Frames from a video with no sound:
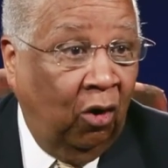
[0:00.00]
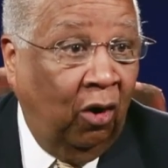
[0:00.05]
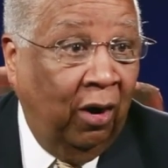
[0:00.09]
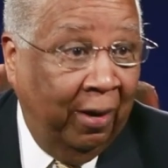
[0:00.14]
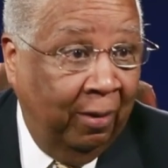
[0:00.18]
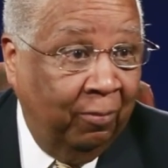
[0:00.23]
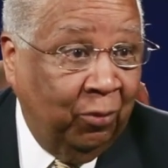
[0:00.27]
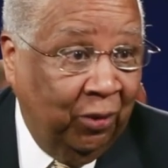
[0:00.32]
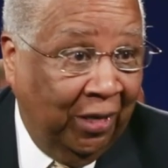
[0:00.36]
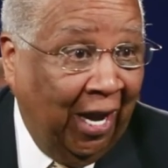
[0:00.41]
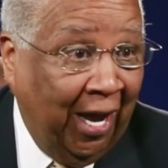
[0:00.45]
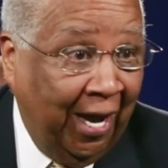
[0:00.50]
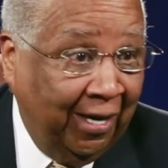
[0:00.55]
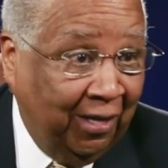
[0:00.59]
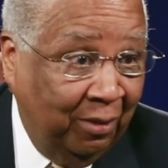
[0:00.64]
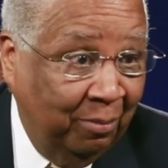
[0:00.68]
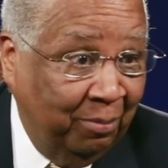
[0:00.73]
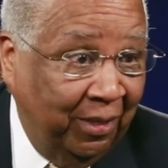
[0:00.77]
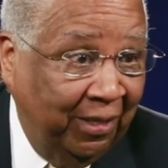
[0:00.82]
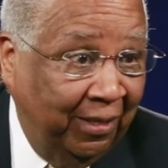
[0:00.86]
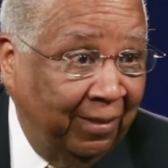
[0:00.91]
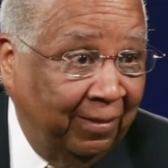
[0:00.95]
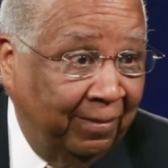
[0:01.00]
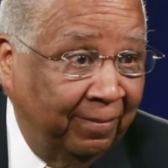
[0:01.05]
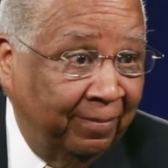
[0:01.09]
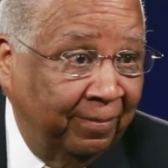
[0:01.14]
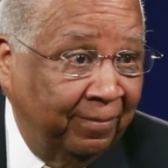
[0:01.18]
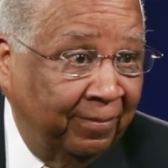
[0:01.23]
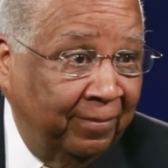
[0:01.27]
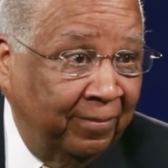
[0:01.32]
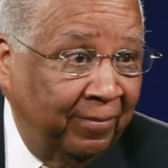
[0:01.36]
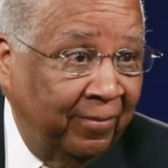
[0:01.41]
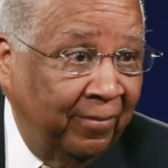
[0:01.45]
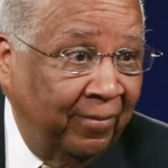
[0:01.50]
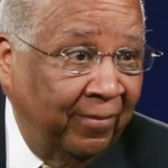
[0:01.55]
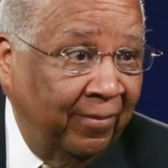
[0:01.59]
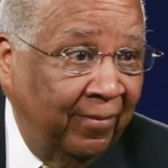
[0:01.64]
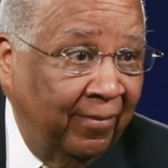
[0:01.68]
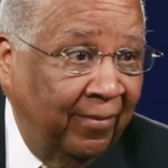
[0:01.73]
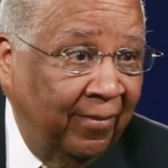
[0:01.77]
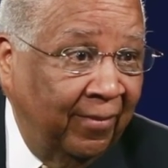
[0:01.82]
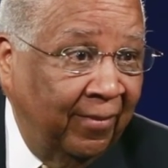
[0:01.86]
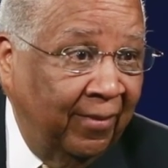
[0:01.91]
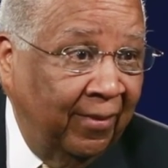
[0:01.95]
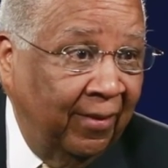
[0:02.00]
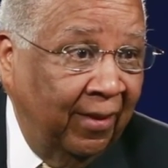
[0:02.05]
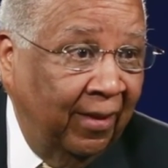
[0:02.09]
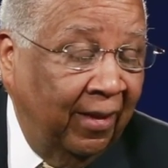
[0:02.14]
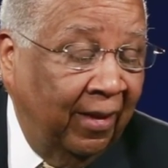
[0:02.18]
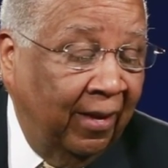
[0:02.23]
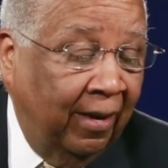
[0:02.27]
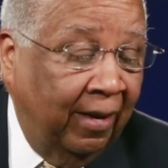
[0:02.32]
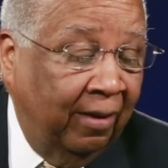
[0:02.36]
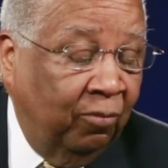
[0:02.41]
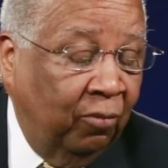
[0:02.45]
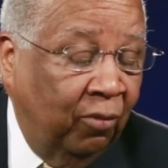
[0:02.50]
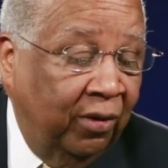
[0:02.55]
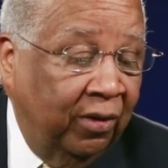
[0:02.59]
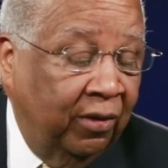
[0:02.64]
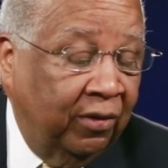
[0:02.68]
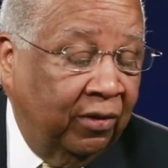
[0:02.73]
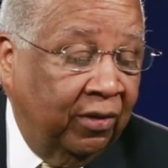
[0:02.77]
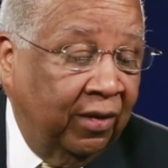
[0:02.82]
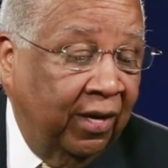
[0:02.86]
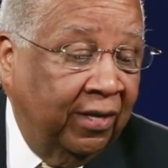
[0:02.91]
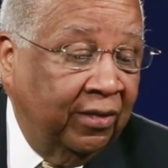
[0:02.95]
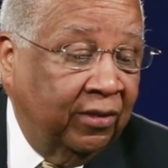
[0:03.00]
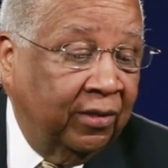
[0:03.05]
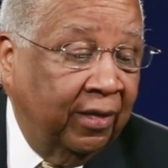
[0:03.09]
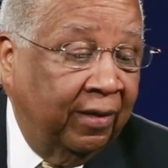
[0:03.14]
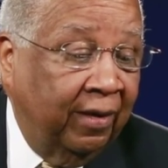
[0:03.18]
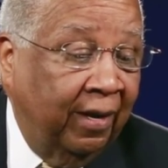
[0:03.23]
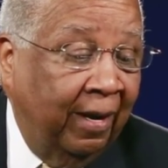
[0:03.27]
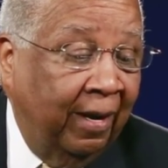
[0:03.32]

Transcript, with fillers: or I would like to be. And one of the things that